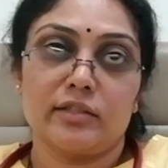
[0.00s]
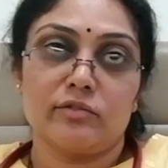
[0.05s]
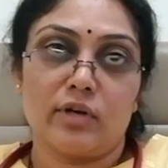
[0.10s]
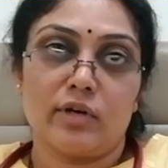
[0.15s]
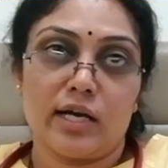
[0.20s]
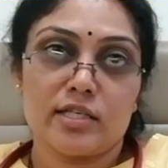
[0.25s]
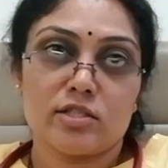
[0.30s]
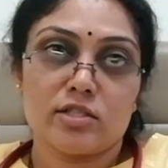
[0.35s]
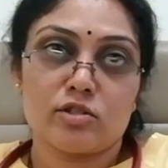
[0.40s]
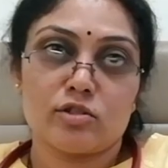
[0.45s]

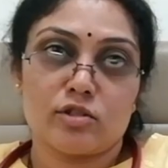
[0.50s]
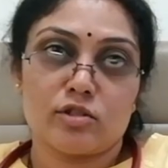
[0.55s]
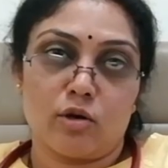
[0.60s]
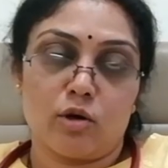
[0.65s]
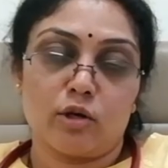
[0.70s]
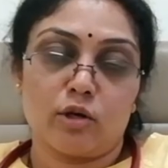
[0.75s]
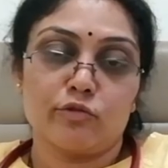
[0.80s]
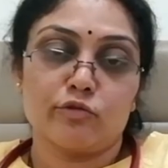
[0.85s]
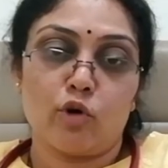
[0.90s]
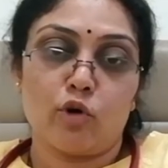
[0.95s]
advice
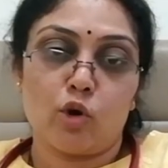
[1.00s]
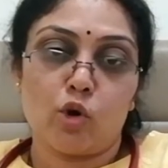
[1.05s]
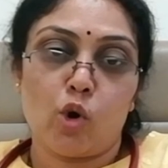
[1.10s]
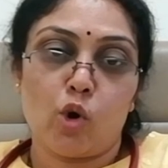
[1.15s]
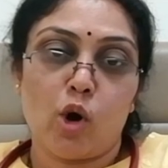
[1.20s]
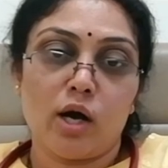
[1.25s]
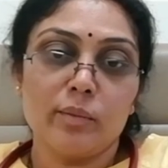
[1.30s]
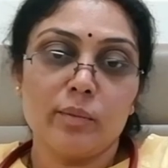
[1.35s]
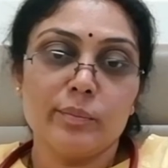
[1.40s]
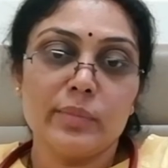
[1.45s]
on
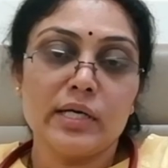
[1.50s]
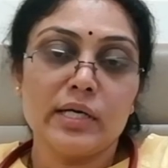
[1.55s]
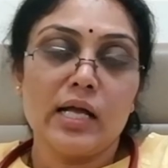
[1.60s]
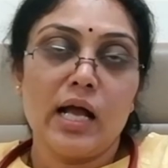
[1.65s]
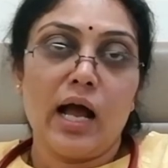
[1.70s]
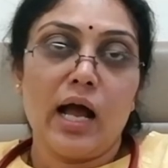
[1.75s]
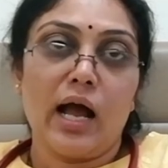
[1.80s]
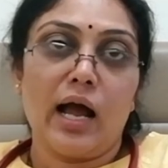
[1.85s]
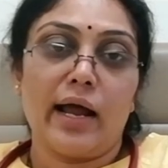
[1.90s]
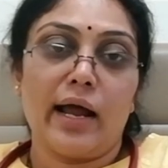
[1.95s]
follow-up.
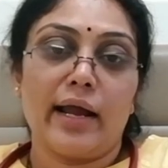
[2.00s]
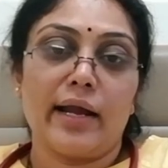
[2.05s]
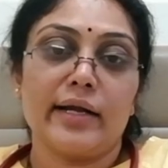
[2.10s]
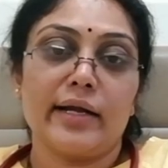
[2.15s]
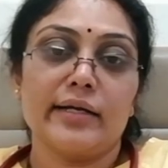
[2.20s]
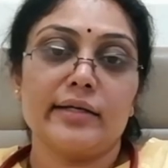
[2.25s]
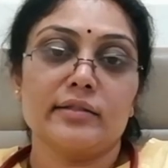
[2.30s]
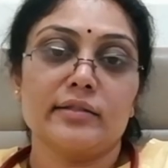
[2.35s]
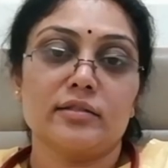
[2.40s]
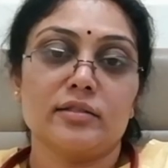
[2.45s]

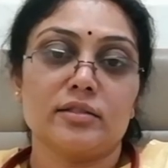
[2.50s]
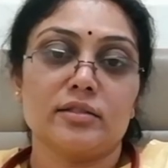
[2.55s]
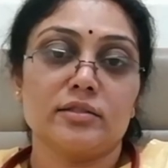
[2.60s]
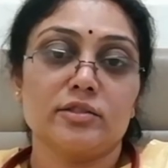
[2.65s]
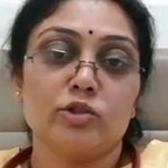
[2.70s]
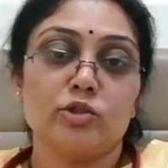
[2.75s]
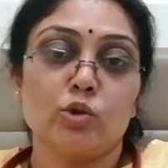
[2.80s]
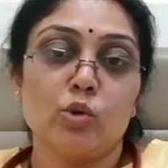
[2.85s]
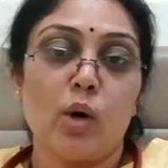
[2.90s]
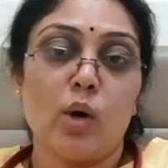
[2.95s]
And
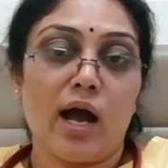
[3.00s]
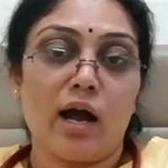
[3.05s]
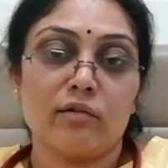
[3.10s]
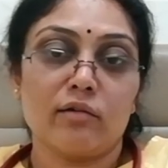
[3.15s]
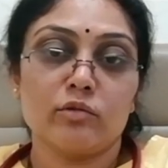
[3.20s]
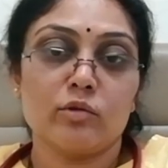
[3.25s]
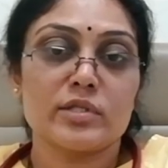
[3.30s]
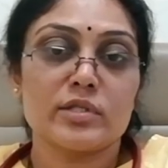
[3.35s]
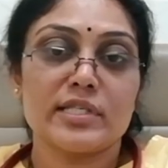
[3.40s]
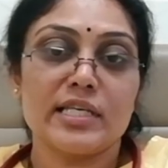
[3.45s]
you
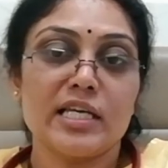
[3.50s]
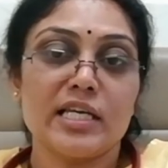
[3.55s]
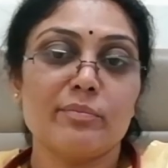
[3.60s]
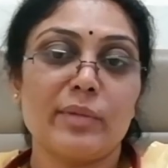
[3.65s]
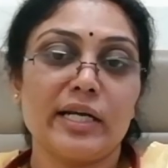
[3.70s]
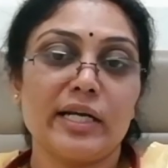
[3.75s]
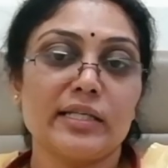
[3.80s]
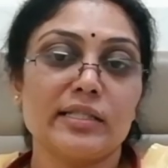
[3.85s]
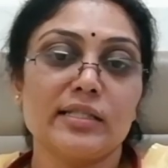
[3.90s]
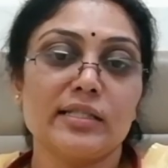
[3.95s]
have to seek
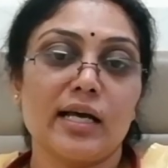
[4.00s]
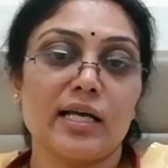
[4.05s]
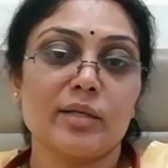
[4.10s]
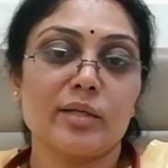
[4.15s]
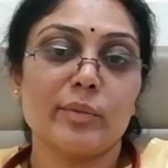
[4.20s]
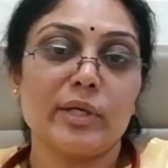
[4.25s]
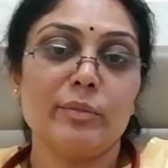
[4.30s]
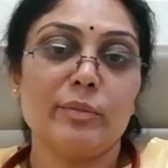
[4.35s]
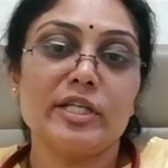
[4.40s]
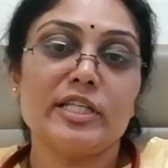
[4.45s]
medical help
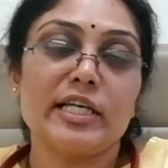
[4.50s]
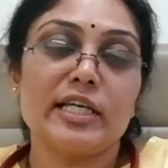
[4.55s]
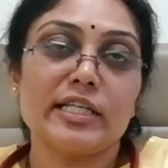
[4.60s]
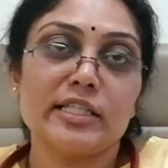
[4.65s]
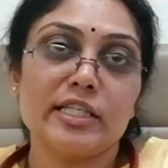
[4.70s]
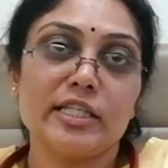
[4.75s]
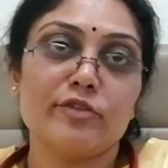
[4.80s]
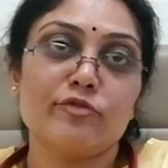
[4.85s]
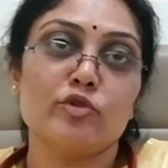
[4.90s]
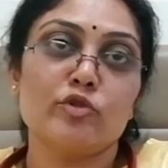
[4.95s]

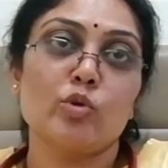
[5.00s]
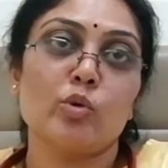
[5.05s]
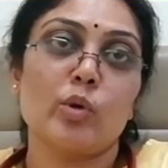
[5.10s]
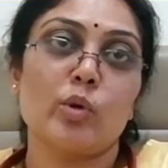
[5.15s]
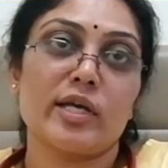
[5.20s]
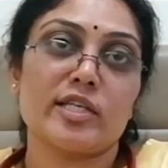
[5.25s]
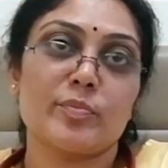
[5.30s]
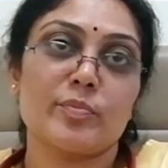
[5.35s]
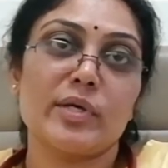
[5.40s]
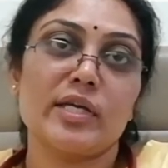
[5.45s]
immediately if you
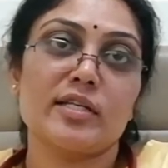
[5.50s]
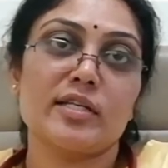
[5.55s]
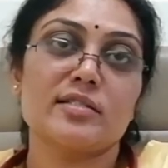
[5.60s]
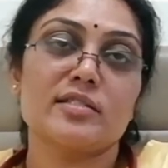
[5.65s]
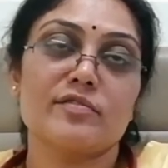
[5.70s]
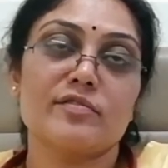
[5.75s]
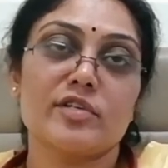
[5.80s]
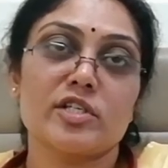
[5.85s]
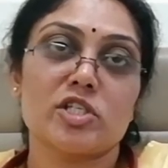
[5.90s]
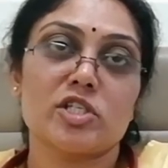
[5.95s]
experience
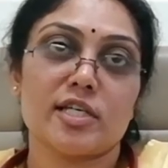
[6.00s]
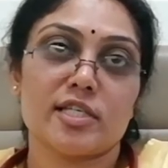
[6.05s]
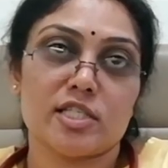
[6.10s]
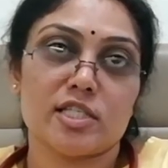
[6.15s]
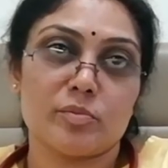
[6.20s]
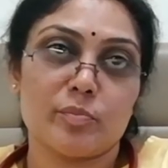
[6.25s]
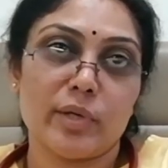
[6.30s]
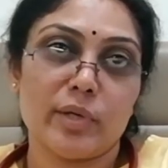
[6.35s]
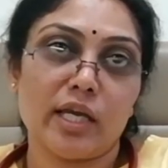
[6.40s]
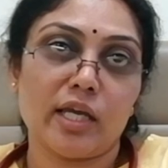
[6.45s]
severe
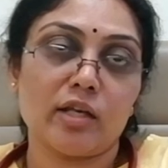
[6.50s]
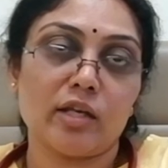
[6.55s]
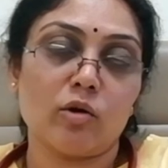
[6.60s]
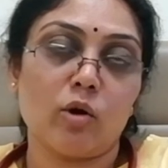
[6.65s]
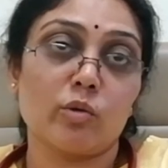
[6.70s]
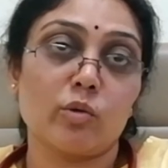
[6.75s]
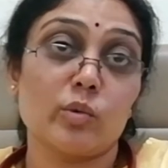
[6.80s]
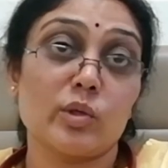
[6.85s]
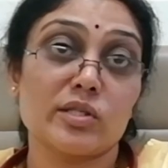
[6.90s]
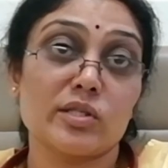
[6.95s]
chest pain
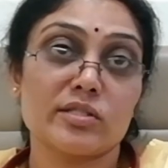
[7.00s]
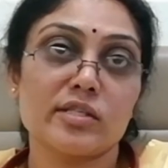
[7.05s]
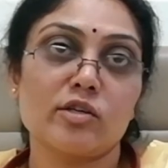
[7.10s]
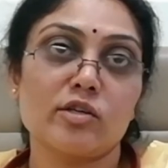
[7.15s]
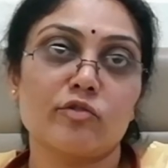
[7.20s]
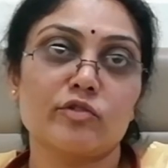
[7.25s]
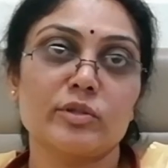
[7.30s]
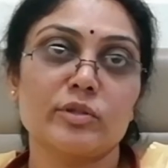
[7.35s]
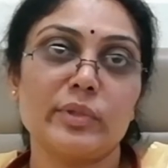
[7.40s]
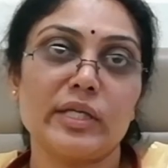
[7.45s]
or worsening
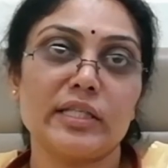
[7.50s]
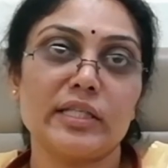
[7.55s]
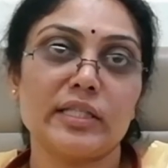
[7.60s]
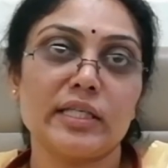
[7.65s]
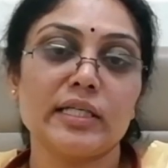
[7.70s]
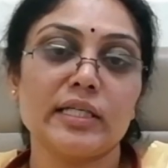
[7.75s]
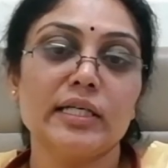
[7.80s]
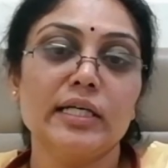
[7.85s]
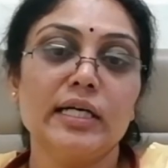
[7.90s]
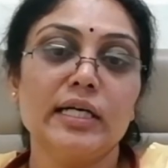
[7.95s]
of the
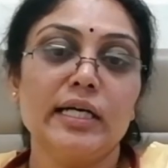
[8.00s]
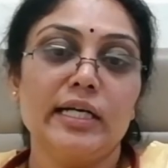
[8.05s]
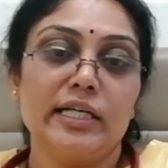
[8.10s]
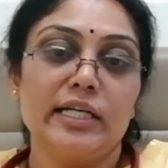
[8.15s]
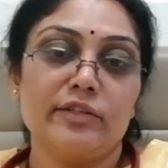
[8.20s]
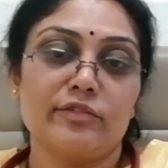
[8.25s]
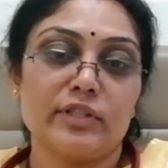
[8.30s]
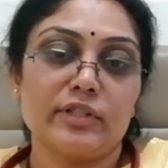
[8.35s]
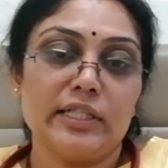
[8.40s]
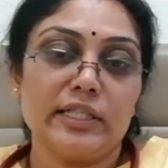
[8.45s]
breathing
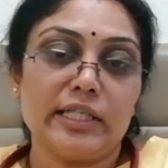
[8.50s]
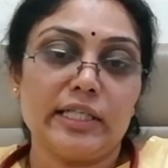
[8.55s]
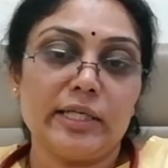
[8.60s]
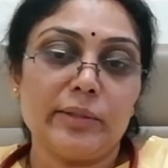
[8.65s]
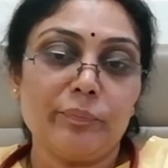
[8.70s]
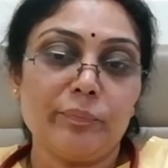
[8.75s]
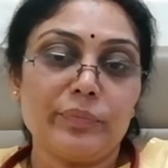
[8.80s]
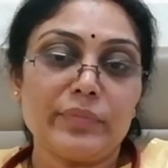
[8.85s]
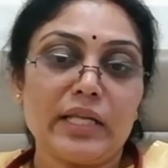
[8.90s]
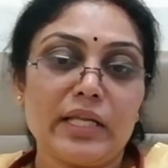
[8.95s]
difficulty.
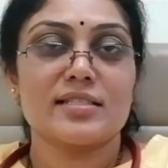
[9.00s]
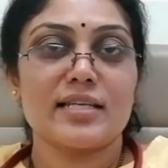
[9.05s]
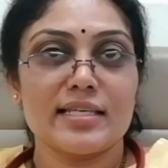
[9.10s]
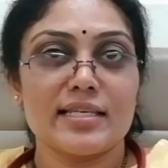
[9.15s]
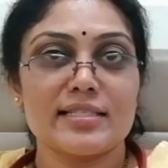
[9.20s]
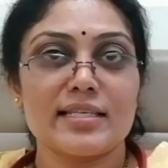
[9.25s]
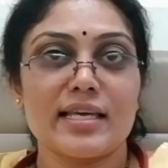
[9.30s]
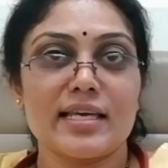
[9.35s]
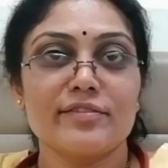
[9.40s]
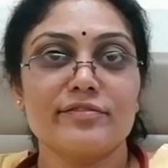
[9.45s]
Stay
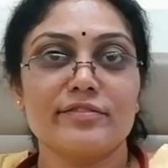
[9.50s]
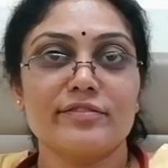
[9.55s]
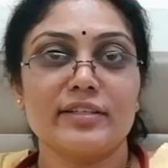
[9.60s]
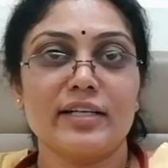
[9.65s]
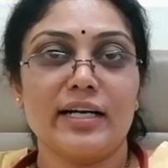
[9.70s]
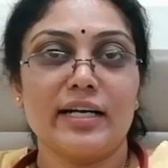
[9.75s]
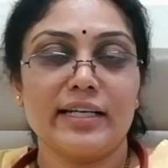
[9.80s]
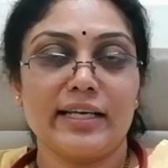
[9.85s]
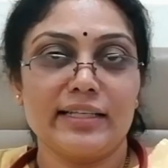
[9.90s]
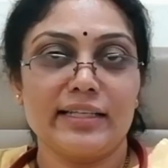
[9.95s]
safe
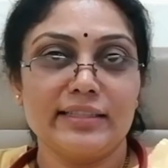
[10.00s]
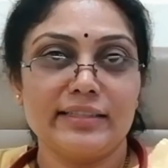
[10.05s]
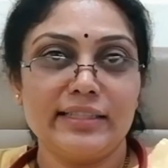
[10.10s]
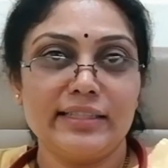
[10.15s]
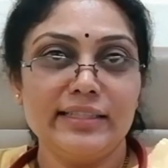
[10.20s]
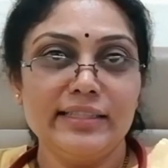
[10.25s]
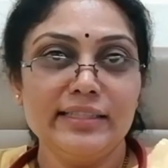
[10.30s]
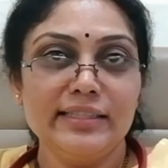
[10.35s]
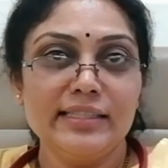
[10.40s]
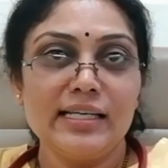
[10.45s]
and
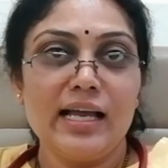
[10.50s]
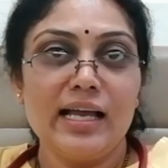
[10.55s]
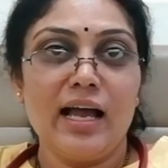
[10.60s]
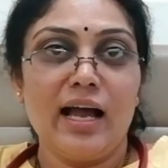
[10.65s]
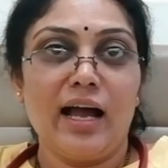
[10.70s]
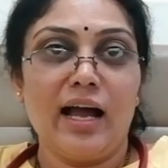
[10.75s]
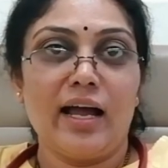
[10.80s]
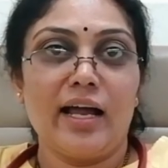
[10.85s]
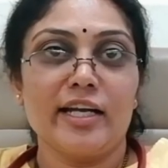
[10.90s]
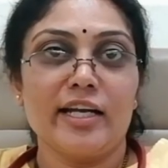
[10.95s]
healthy,
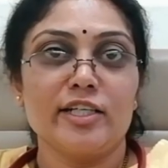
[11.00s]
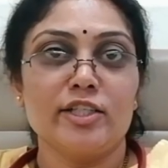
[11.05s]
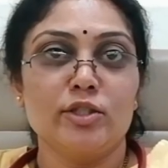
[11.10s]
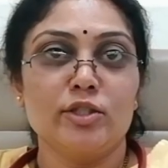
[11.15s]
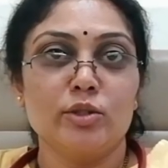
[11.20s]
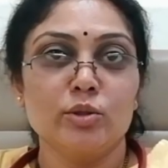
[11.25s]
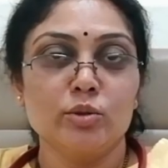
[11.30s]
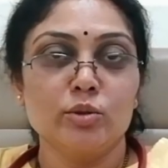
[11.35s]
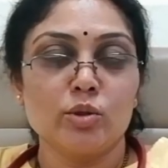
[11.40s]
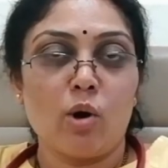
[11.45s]
and
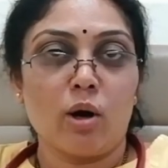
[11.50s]
do